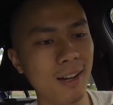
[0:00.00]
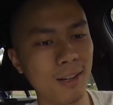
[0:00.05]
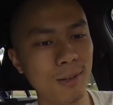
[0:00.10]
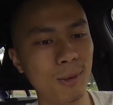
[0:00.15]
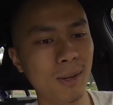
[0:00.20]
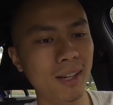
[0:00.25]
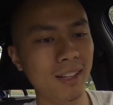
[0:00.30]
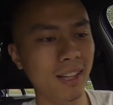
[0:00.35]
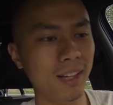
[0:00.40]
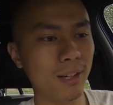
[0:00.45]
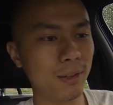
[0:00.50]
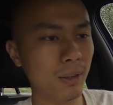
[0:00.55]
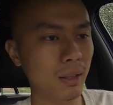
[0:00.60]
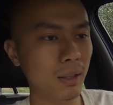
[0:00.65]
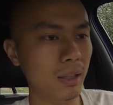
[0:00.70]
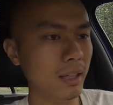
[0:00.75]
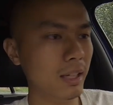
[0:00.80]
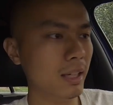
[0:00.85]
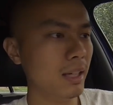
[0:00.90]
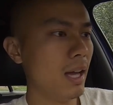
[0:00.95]
quite
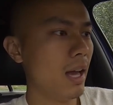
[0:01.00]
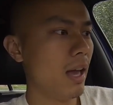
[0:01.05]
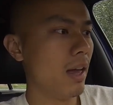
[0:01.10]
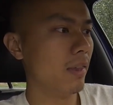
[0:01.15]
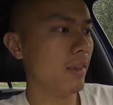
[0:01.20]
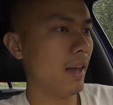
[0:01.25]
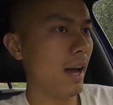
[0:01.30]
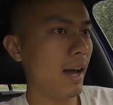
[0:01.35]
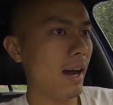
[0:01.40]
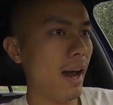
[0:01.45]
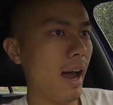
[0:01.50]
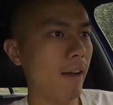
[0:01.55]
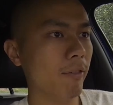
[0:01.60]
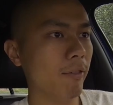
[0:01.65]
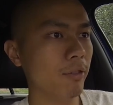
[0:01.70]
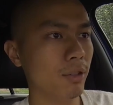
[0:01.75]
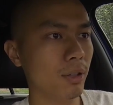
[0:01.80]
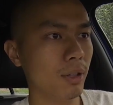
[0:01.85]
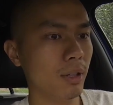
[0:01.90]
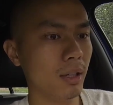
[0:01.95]
literally, that
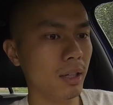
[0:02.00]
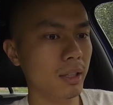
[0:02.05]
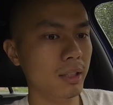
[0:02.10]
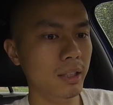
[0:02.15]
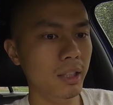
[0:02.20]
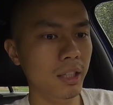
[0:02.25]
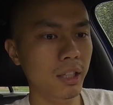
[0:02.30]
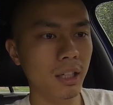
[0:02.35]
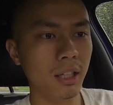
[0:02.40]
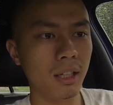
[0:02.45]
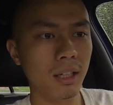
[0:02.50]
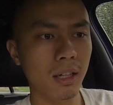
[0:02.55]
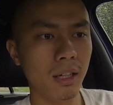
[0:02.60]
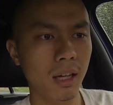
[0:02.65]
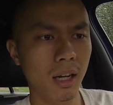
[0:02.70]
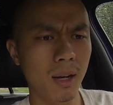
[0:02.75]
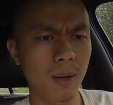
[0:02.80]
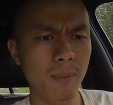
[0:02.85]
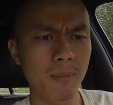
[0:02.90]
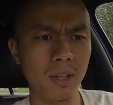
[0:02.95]
after a year,
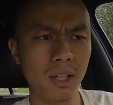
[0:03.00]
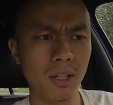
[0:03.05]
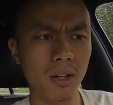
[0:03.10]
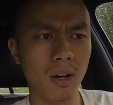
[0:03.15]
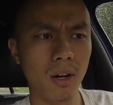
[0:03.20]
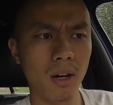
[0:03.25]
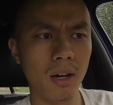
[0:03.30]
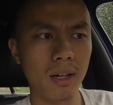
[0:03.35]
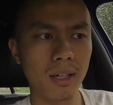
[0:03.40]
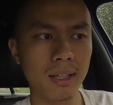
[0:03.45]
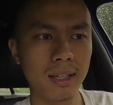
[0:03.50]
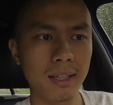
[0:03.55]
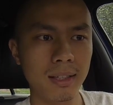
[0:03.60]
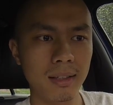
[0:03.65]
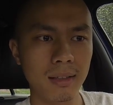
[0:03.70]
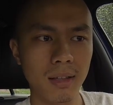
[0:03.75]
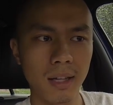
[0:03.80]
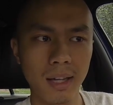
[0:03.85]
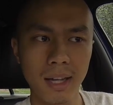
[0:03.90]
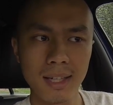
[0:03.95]

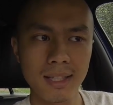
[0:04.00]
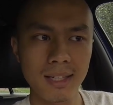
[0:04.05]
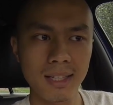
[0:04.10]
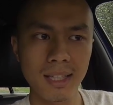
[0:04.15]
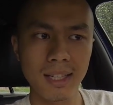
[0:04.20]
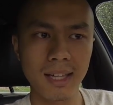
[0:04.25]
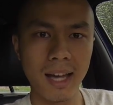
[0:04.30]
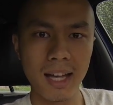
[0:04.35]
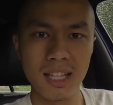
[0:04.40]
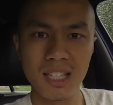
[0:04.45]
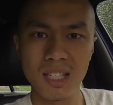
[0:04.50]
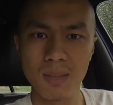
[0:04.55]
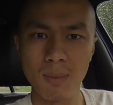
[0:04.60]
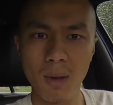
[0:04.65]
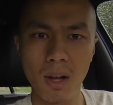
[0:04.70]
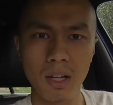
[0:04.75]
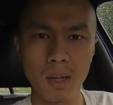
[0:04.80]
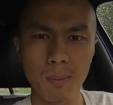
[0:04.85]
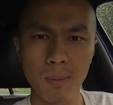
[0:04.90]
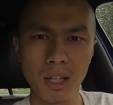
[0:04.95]
the AC can
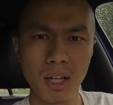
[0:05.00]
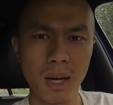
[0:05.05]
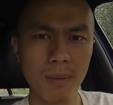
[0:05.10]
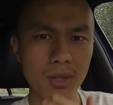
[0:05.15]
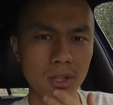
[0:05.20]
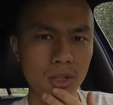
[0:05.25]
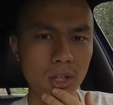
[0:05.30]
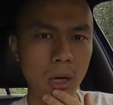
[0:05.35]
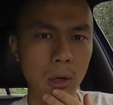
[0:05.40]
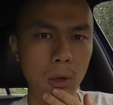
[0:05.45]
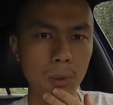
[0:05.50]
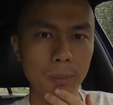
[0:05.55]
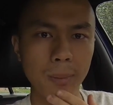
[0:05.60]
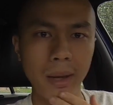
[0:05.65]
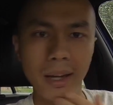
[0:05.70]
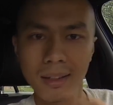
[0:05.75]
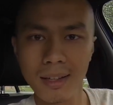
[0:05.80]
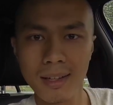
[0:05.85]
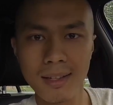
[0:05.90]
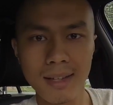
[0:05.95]
smell and it becomes a general
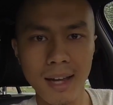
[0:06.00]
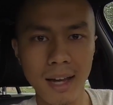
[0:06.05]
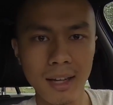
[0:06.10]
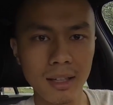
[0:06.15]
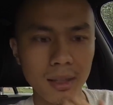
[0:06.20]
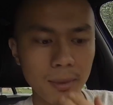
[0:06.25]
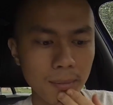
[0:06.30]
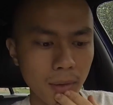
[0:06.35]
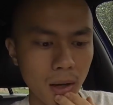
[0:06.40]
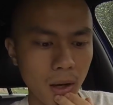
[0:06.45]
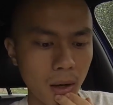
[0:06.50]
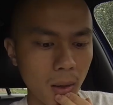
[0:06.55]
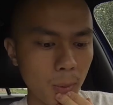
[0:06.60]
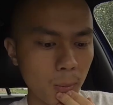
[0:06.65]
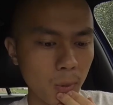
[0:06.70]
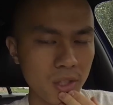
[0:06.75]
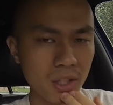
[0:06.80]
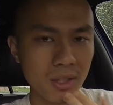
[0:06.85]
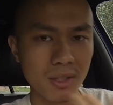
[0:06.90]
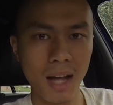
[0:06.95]
maintenance item,
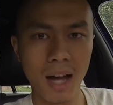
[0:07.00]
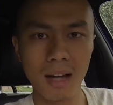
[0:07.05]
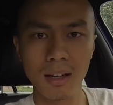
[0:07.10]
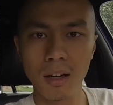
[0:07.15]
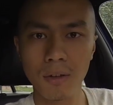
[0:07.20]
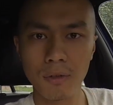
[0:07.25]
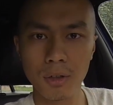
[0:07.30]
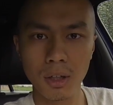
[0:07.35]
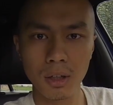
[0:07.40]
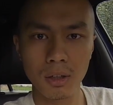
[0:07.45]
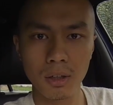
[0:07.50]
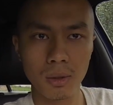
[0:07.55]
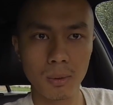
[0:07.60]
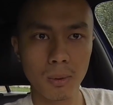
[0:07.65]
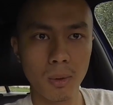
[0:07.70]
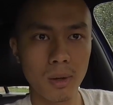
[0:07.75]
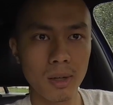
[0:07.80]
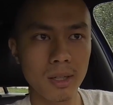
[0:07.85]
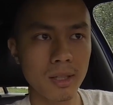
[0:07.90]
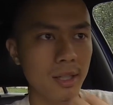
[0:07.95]
which is not covered under
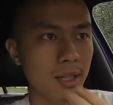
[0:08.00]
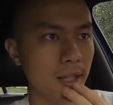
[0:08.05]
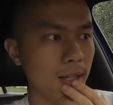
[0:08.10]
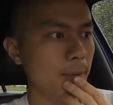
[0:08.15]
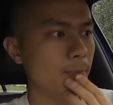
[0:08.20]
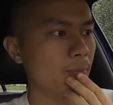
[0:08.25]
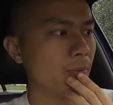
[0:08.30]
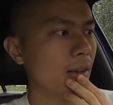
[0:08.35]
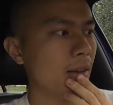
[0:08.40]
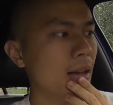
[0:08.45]
warranty.